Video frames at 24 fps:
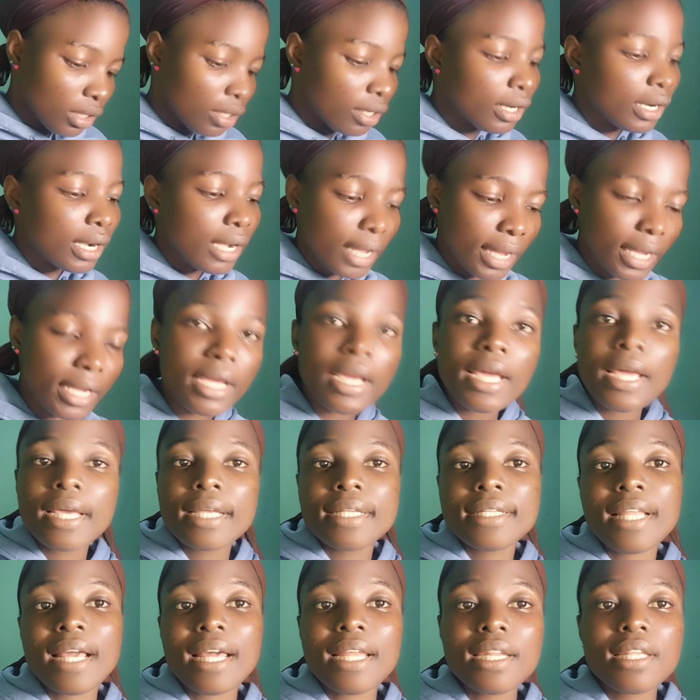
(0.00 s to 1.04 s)
Okay,
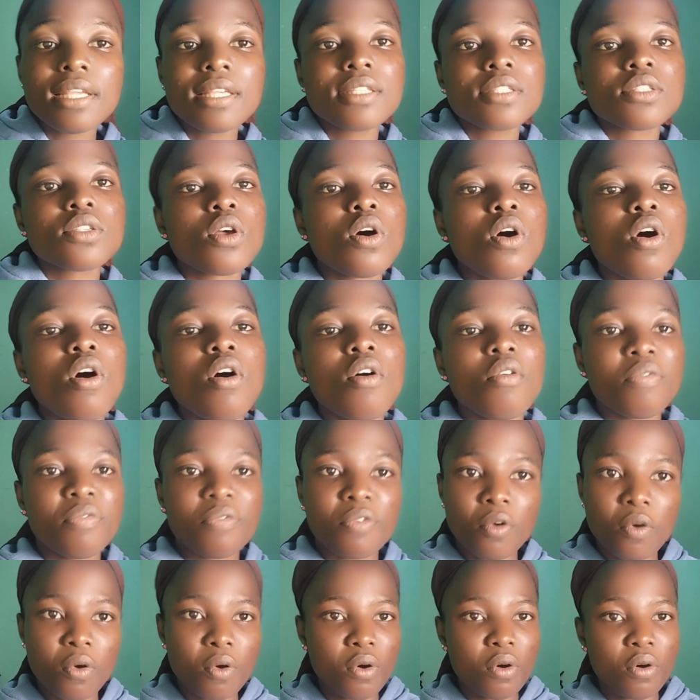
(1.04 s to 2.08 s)
that is all
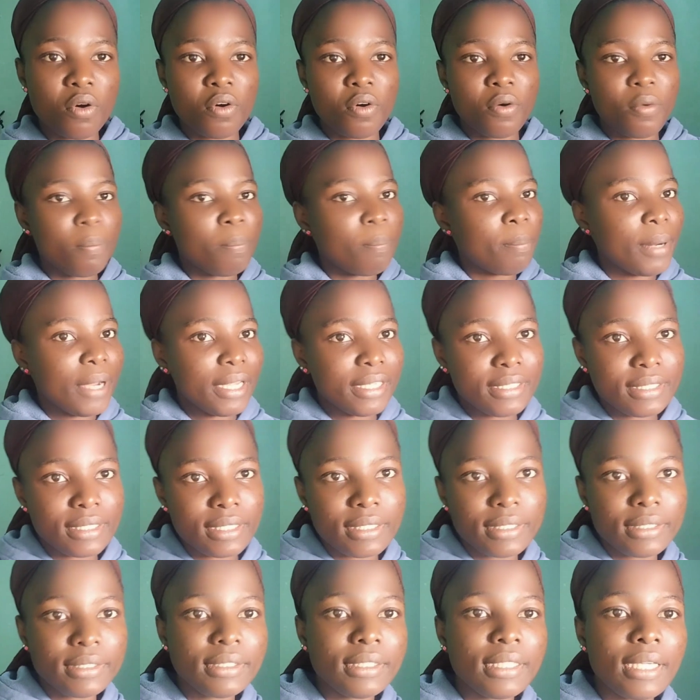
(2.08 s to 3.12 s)
for
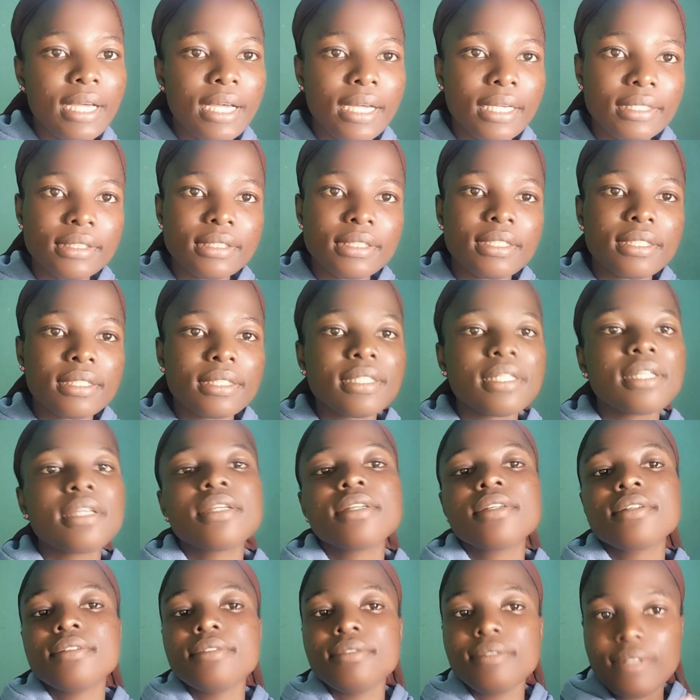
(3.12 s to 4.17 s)
pattern, and
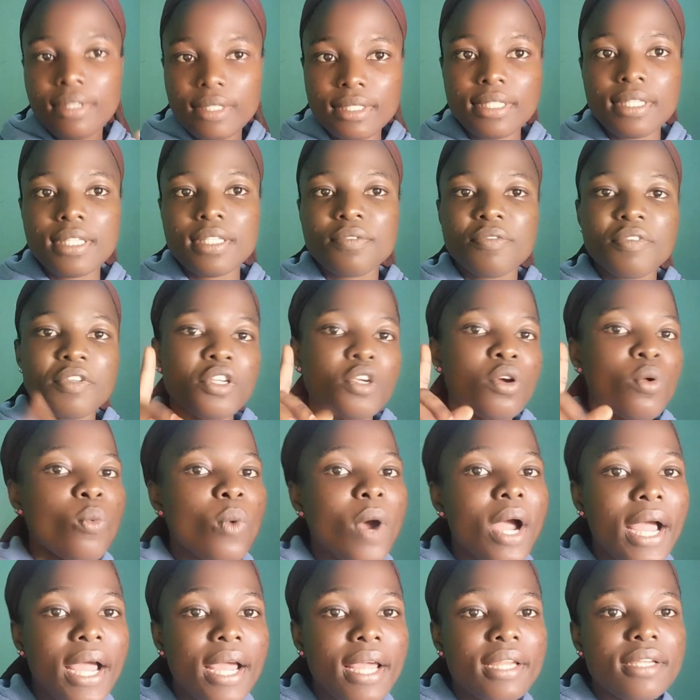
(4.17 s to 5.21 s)
this is video
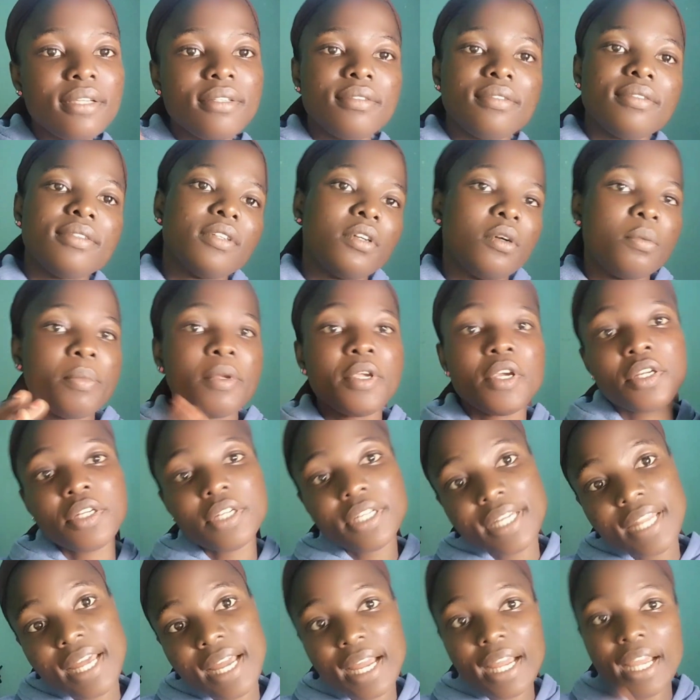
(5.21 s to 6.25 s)
1. There'll be
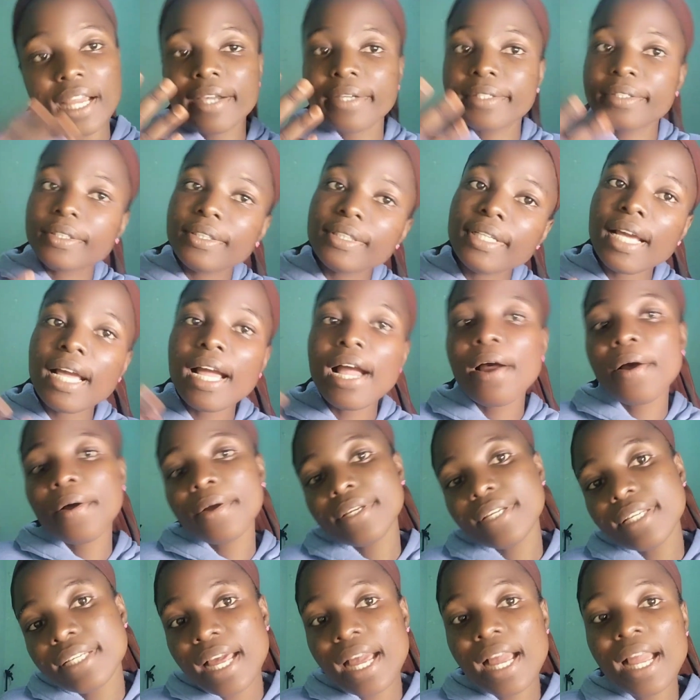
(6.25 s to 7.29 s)
another,
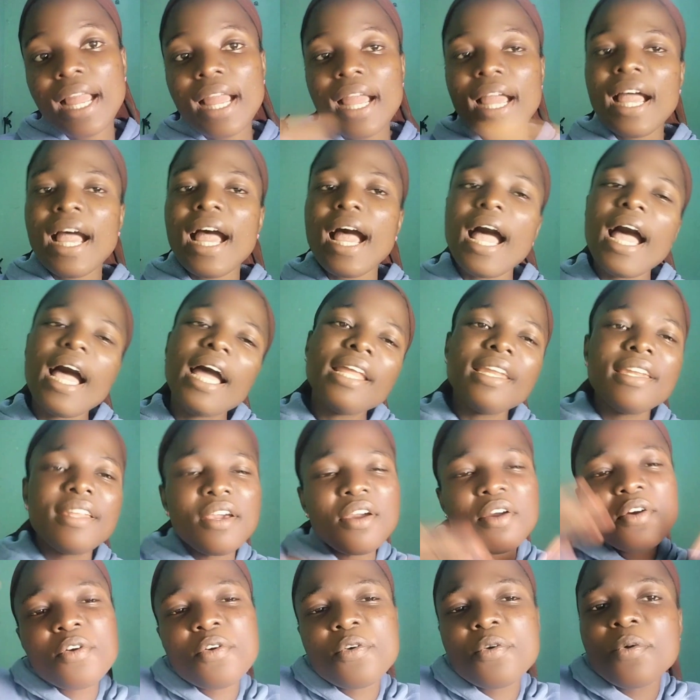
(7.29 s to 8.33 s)
and
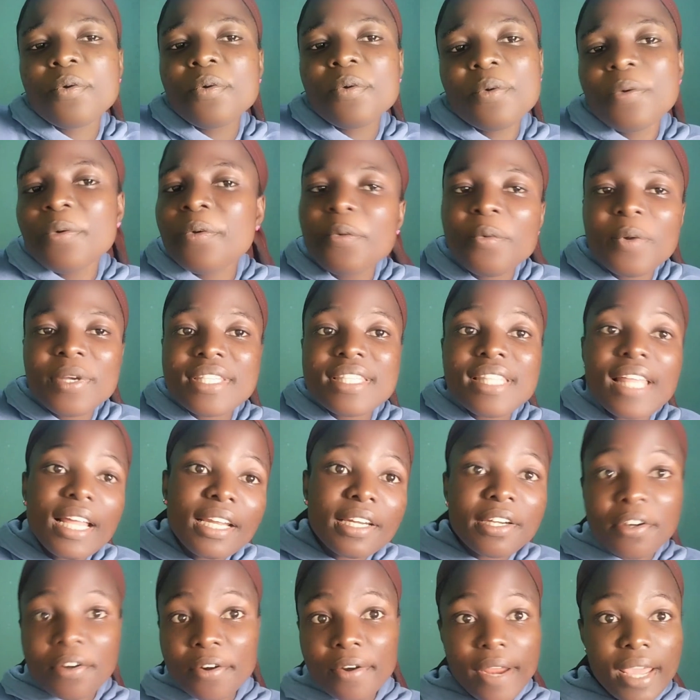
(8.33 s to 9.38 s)
we start
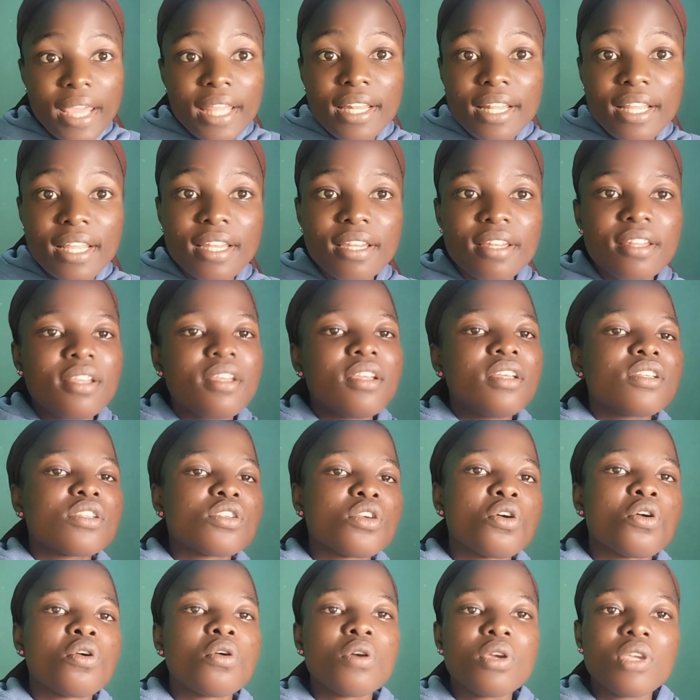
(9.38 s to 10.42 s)
creating.
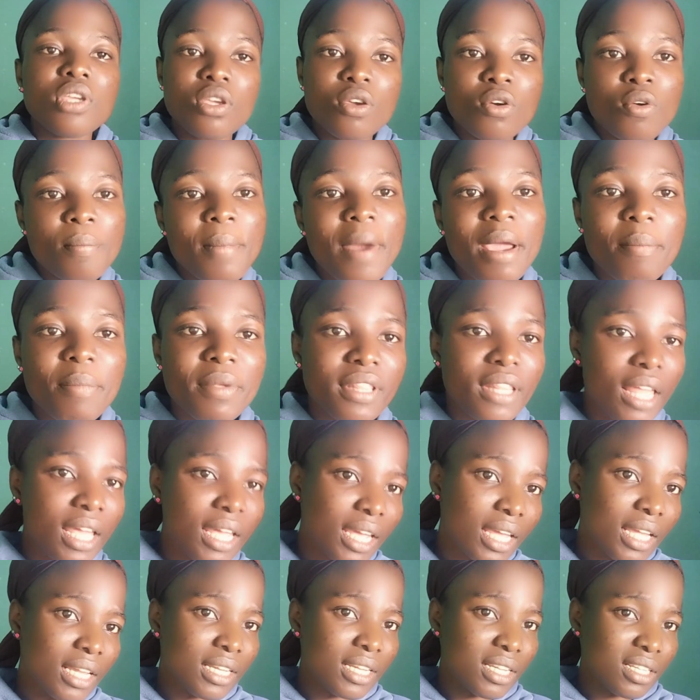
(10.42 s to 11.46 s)
So you might be
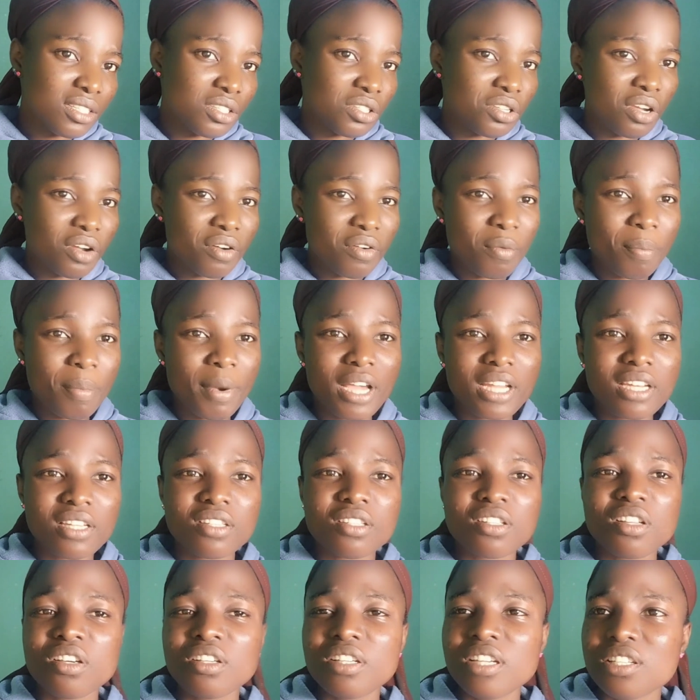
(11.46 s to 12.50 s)
thinking this theory part is
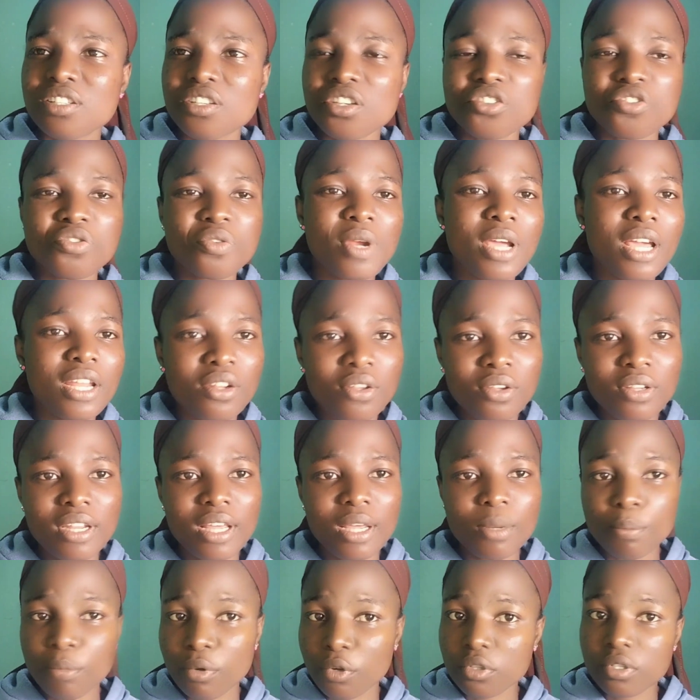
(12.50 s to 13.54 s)
not necessary and all
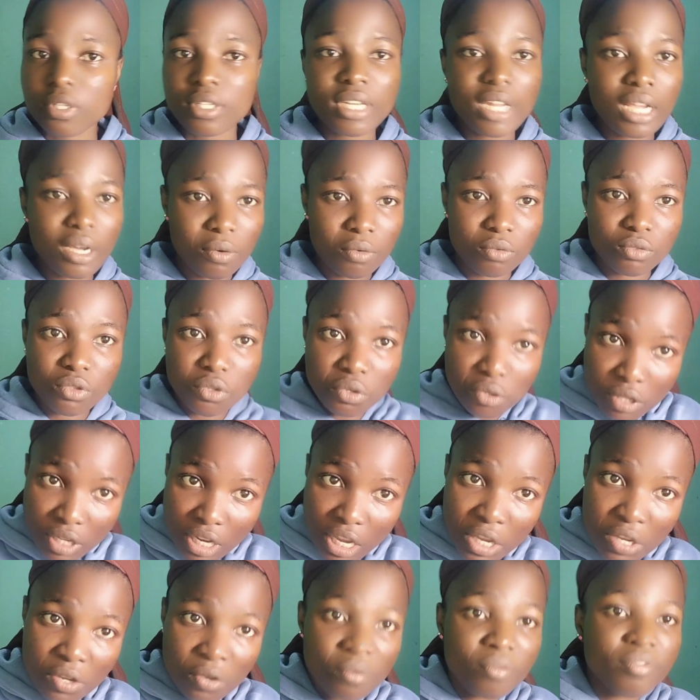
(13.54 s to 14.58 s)
that, but now
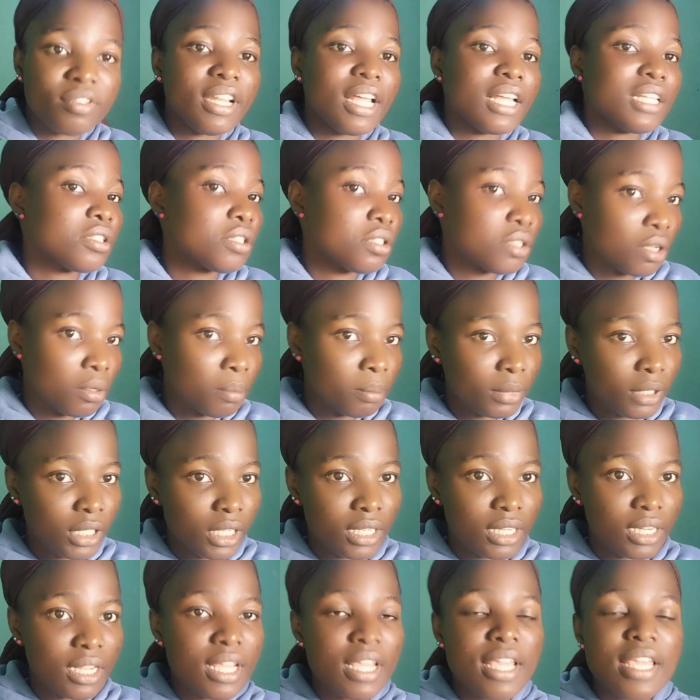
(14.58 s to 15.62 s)
today you've learned something.